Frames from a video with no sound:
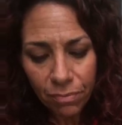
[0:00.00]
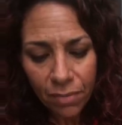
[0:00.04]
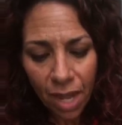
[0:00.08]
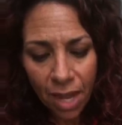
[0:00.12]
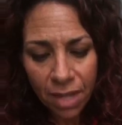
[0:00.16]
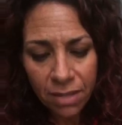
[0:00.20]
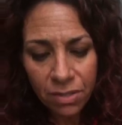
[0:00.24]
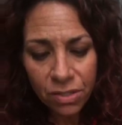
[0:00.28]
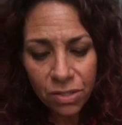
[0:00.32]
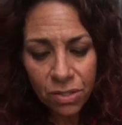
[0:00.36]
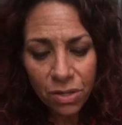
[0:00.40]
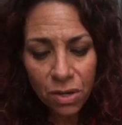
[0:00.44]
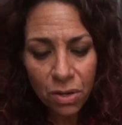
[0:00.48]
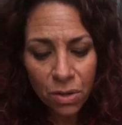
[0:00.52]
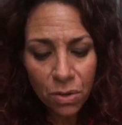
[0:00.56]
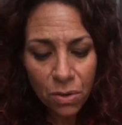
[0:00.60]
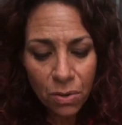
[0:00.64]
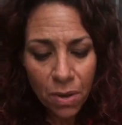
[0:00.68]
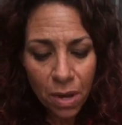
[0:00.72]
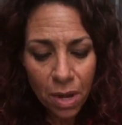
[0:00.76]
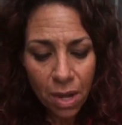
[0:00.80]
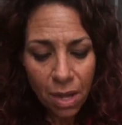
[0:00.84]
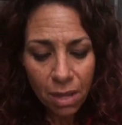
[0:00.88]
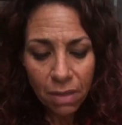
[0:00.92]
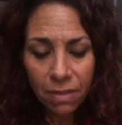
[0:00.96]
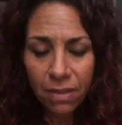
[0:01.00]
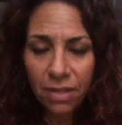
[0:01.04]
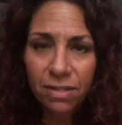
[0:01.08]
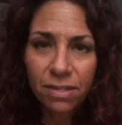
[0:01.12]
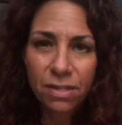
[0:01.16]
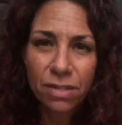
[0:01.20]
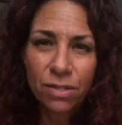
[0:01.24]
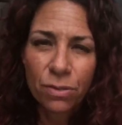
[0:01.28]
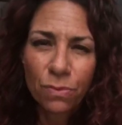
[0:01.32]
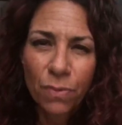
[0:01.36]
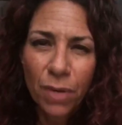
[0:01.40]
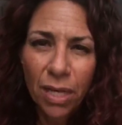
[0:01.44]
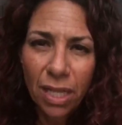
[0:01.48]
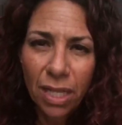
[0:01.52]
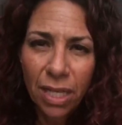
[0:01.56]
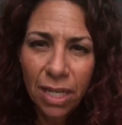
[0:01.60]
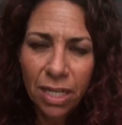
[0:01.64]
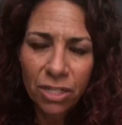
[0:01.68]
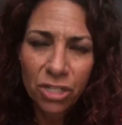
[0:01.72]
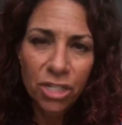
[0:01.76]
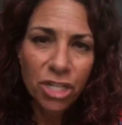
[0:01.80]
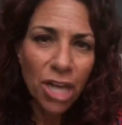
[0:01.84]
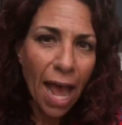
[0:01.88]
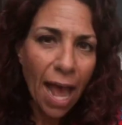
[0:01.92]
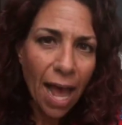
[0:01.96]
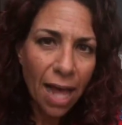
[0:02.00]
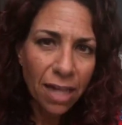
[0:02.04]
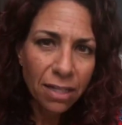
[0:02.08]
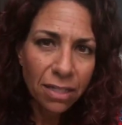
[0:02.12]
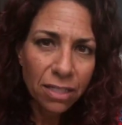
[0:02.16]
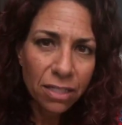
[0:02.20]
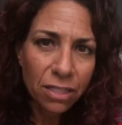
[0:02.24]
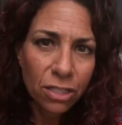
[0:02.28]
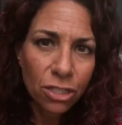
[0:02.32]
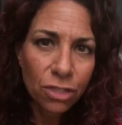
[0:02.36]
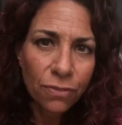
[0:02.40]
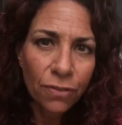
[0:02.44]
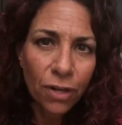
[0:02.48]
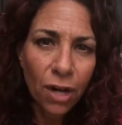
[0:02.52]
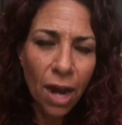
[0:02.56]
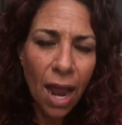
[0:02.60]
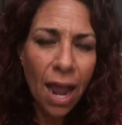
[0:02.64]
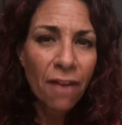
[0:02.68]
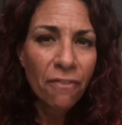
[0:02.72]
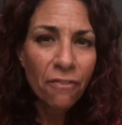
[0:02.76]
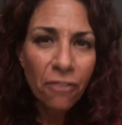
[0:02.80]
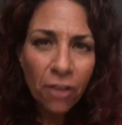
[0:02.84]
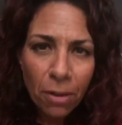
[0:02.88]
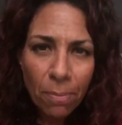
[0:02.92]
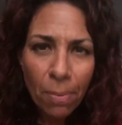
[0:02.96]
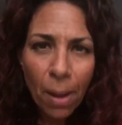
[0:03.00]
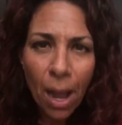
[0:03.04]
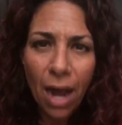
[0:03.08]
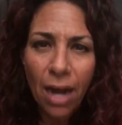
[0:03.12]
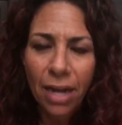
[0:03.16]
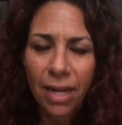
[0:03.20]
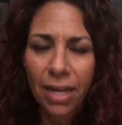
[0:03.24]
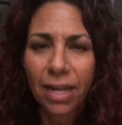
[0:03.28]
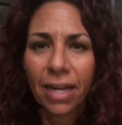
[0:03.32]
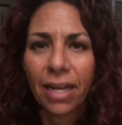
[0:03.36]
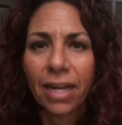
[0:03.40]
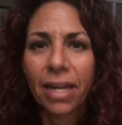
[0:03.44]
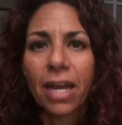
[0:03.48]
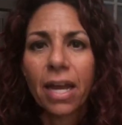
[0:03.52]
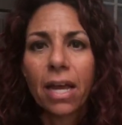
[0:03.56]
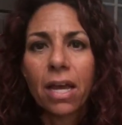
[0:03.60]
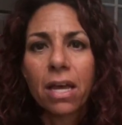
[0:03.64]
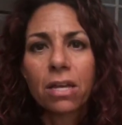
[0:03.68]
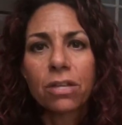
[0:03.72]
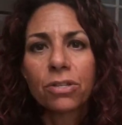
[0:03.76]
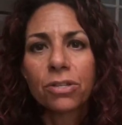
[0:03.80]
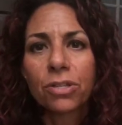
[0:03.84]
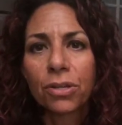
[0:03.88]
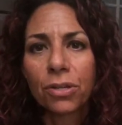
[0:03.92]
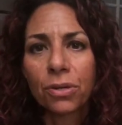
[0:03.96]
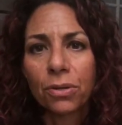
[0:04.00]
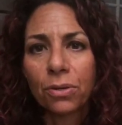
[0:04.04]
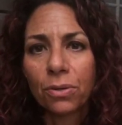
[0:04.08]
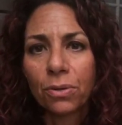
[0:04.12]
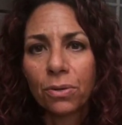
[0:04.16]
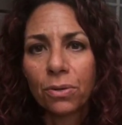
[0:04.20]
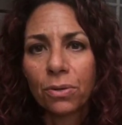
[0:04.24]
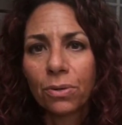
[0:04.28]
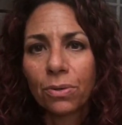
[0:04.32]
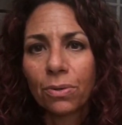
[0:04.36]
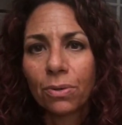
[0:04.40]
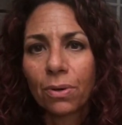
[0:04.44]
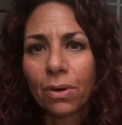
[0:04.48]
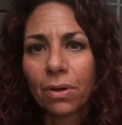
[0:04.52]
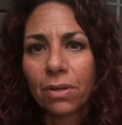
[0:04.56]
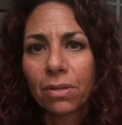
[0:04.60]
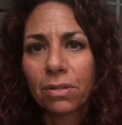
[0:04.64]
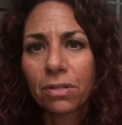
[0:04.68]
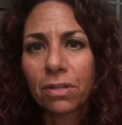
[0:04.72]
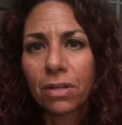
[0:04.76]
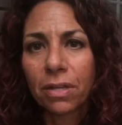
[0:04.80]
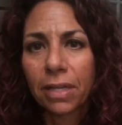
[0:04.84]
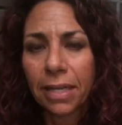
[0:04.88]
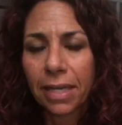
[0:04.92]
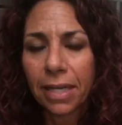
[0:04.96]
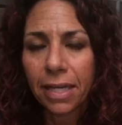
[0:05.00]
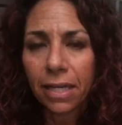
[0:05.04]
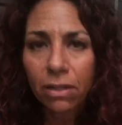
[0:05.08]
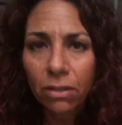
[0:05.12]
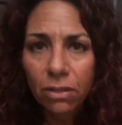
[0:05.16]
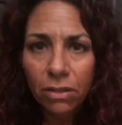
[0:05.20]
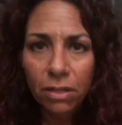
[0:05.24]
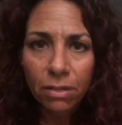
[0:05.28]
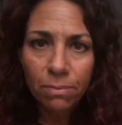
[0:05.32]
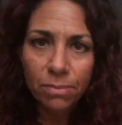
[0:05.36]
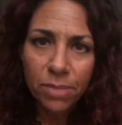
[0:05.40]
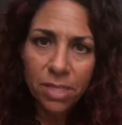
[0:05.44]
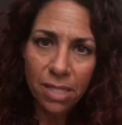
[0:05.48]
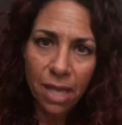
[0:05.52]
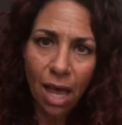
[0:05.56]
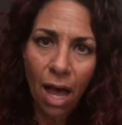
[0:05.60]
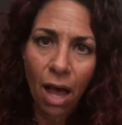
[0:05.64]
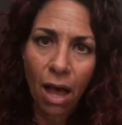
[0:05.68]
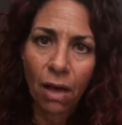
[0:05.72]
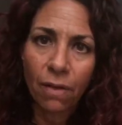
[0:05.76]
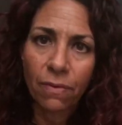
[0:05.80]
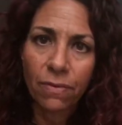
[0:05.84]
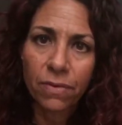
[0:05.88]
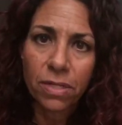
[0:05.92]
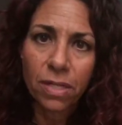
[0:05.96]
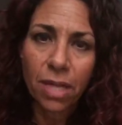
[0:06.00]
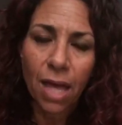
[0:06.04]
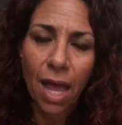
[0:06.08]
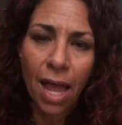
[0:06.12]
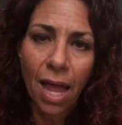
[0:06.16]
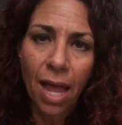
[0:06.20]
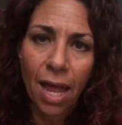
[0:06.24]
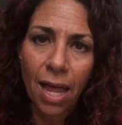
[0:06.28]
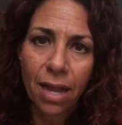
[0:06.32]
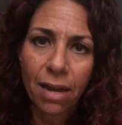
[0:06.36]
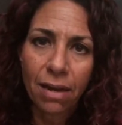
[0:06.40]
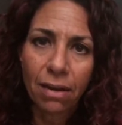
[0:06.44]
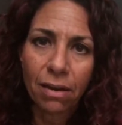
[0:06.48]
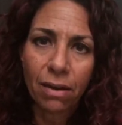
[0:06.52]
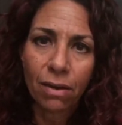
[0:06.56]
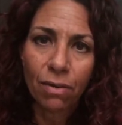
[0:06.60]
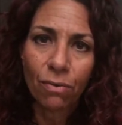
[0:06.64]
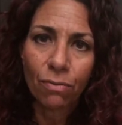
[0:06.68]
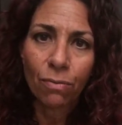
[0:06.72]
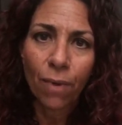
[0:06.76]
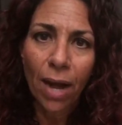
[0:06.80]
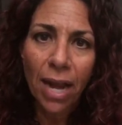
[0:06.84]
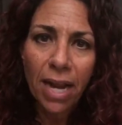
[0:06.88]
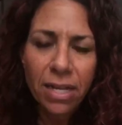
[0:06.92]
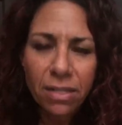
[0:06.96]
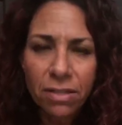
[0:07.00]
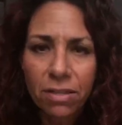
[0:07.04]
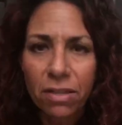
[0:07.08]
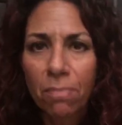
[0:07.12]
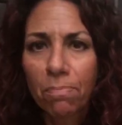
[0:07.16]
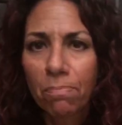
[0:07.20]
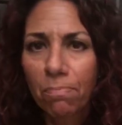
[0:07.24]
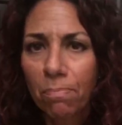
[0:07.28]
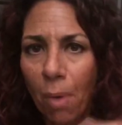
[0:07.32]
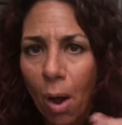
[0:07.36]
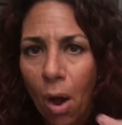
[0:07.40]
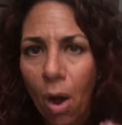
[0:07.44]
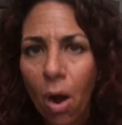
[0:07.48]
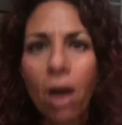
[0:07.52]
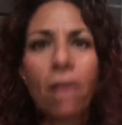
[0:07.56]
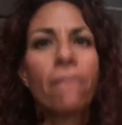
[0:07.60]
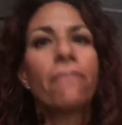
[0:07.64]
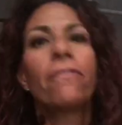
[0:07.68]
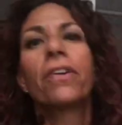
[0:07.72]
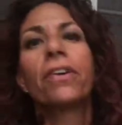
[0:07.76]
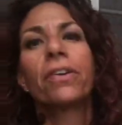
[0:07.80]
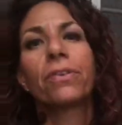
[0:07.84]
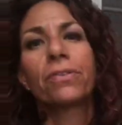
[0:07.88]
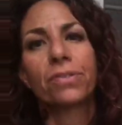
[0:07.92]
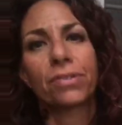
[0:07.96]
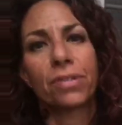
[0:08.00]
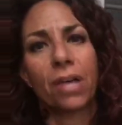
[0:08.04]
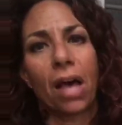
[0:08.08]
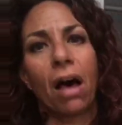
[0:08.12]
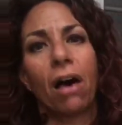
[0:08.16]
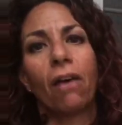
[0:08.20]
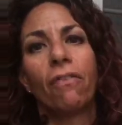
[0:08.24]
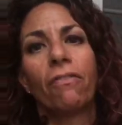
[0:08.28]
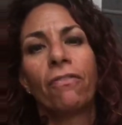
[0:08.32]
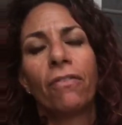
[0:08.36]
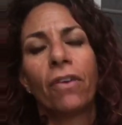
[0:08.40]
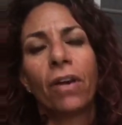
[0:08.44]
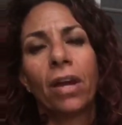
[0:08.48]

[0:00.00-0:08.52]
And so this is really a challenge for everybody to heal themselves and raise the bar for yourself.